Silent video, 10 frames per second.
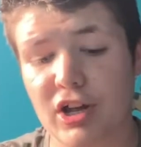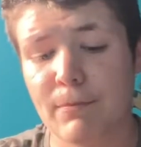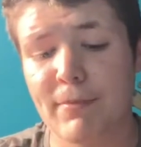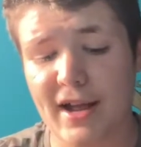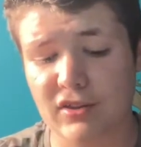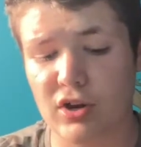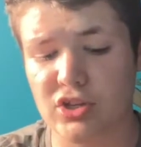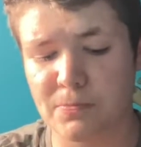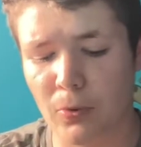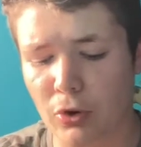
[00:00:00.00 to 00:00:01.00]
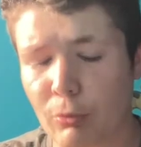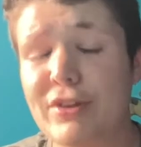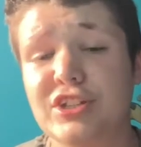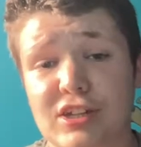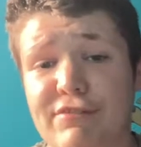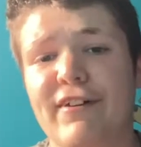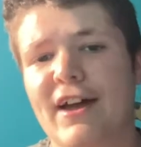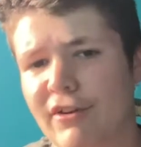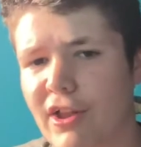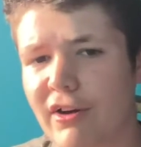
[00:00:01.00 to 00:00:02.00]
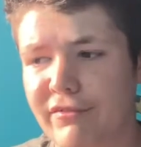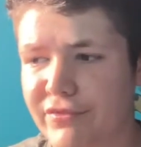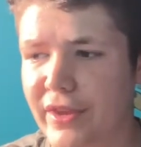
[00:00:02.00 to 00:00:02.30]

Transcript: come back to the sport, which is fair enough.